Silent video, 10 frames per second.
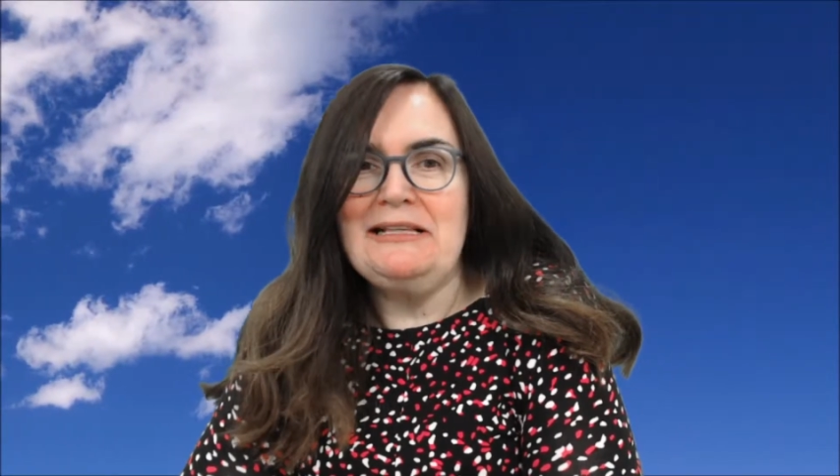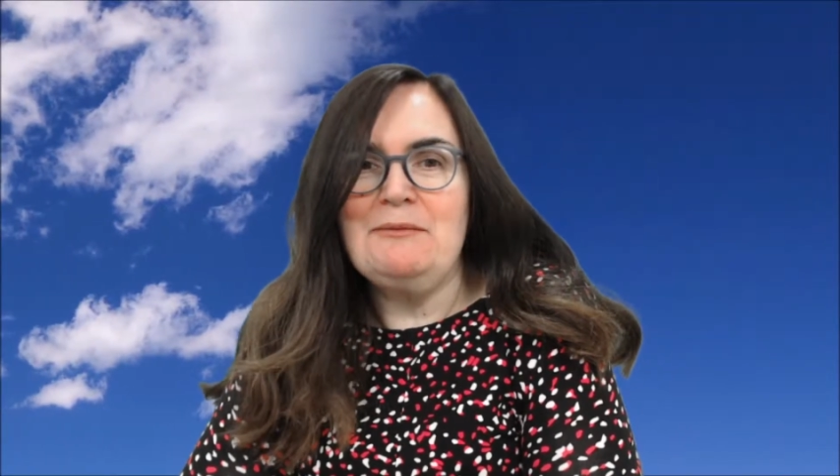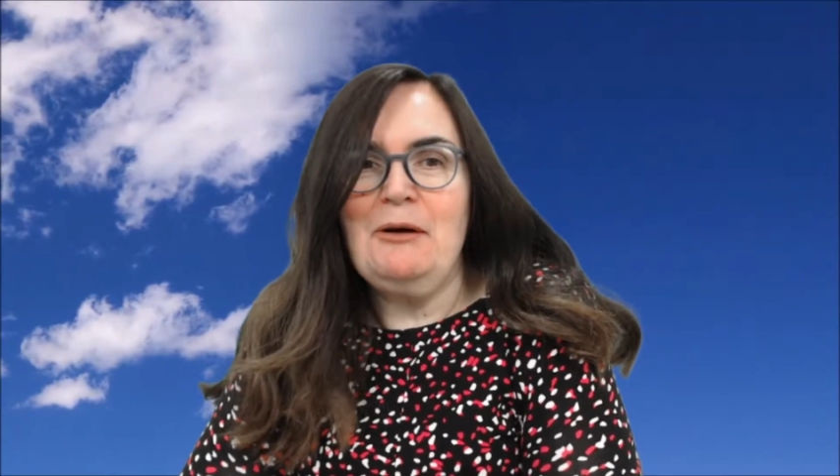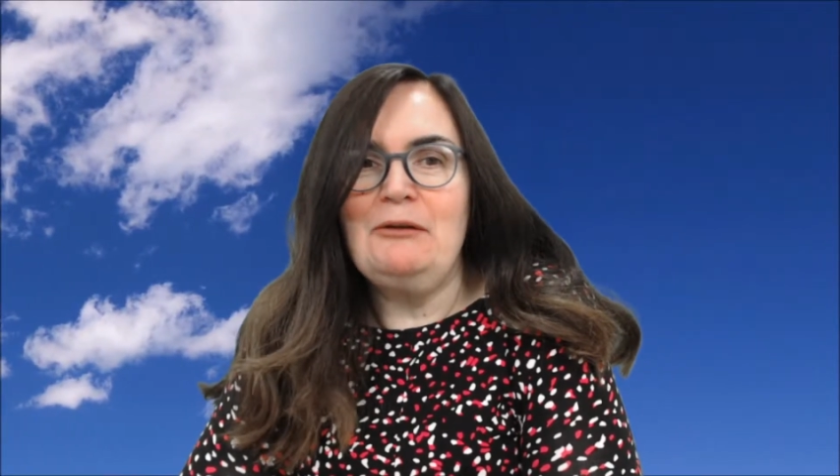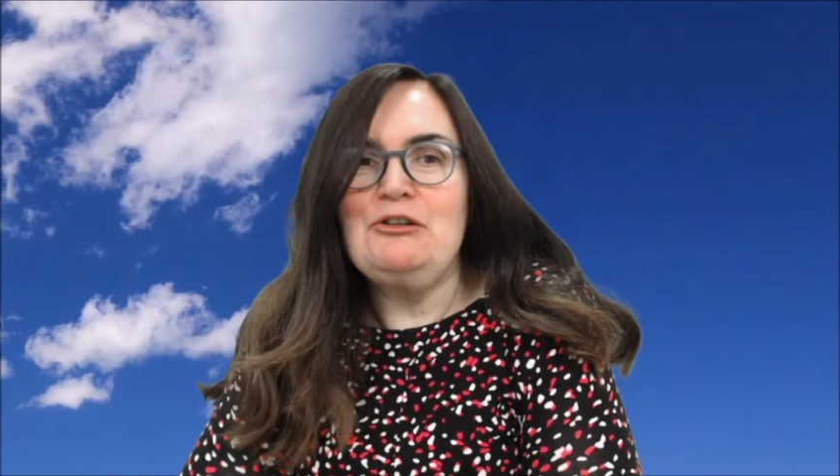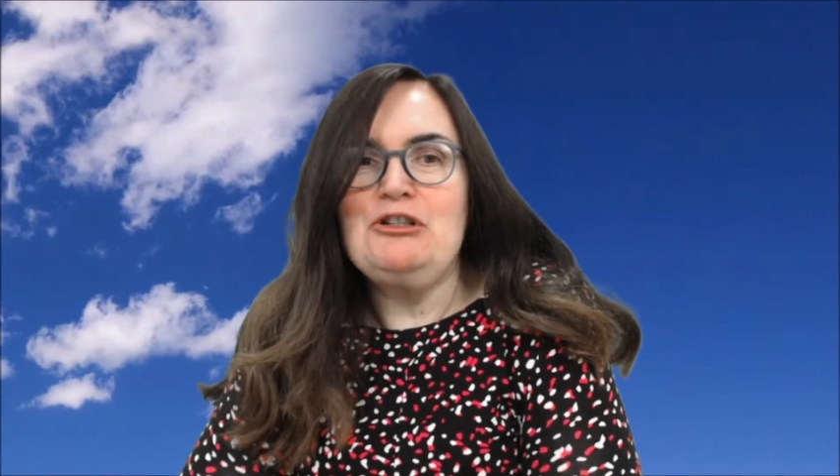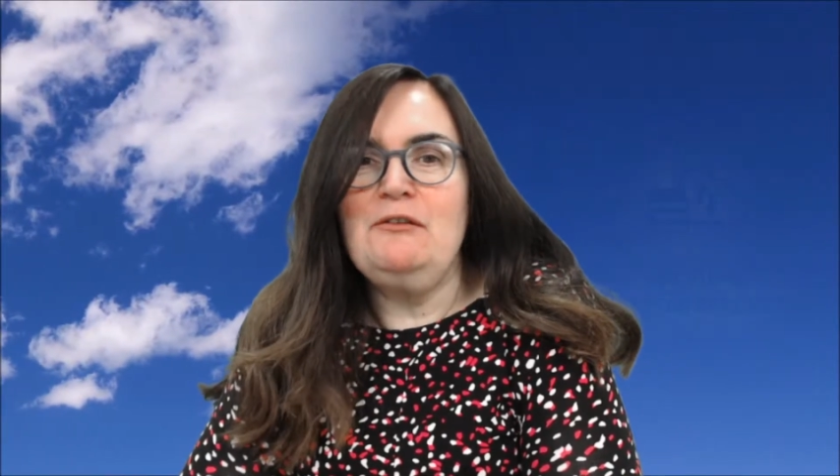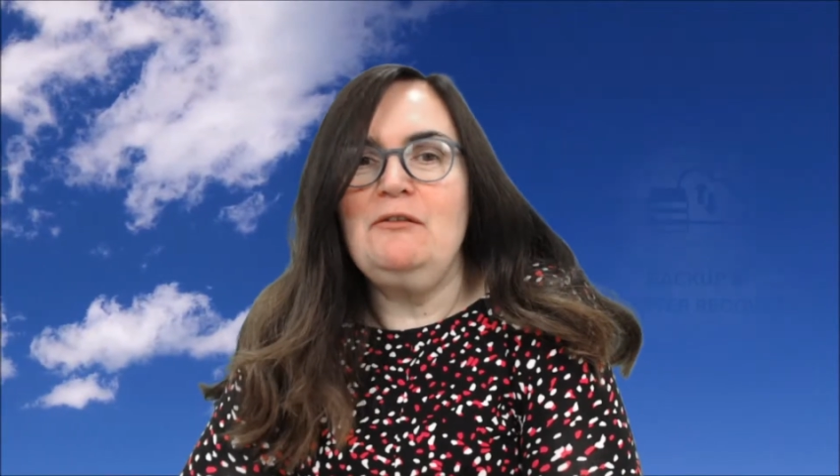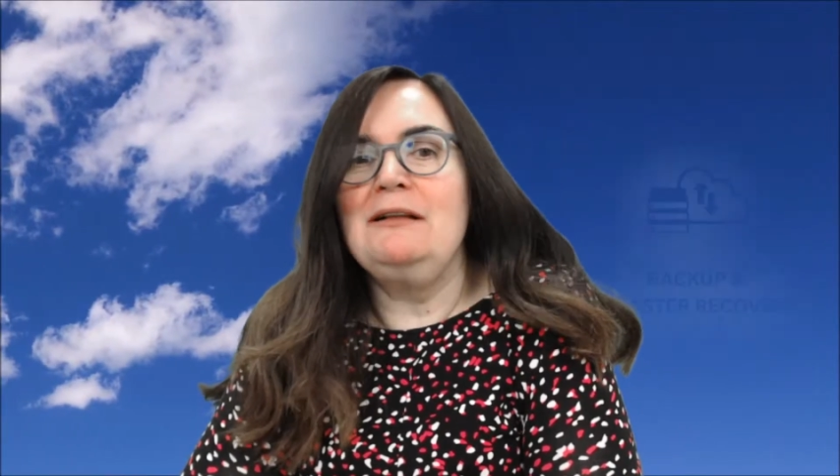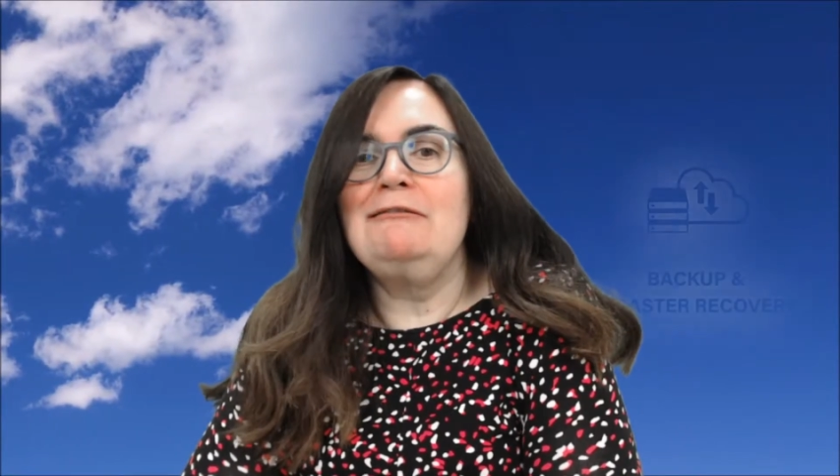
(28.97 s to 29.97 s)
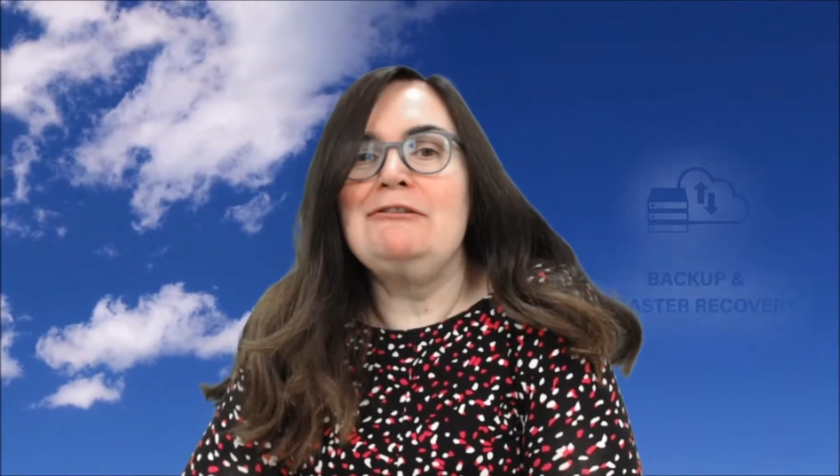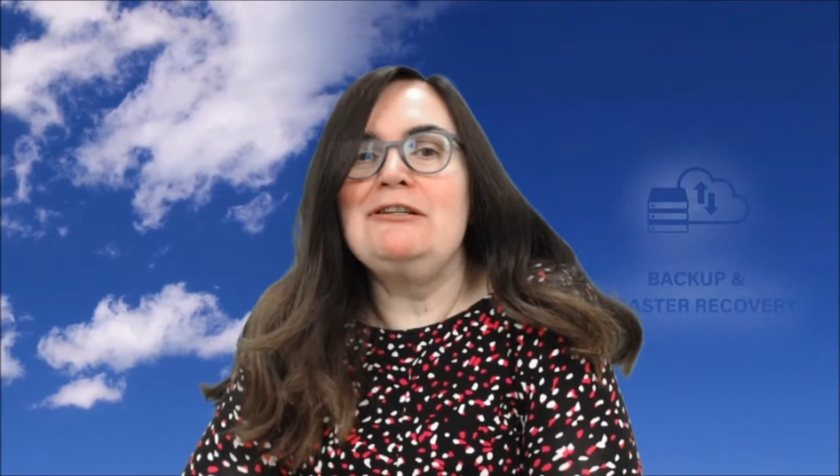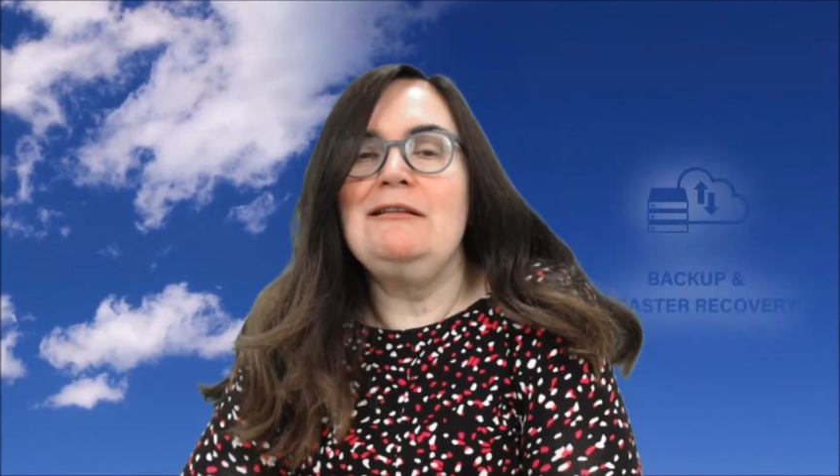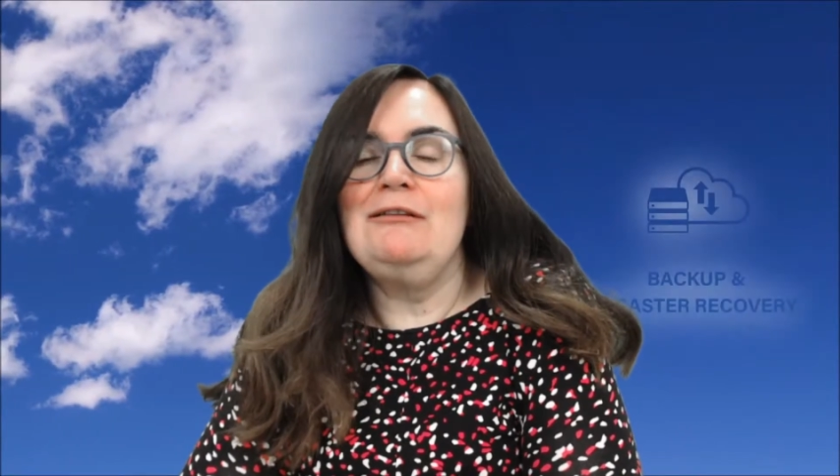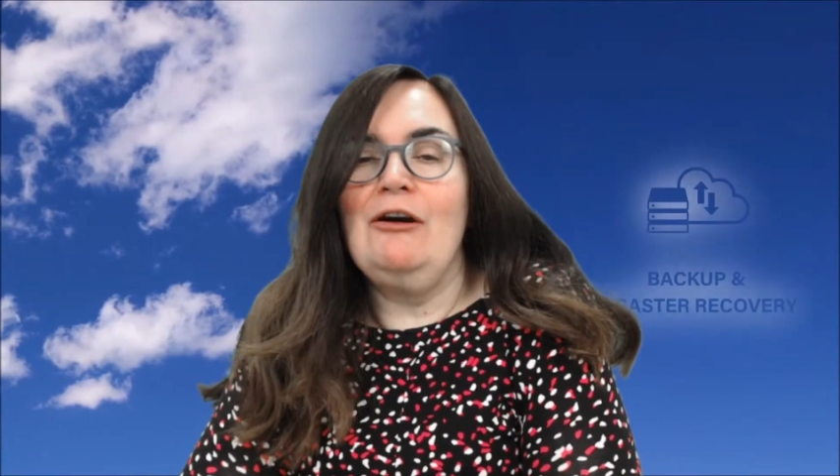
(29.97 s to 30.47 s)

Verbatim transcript: is about the chief electricity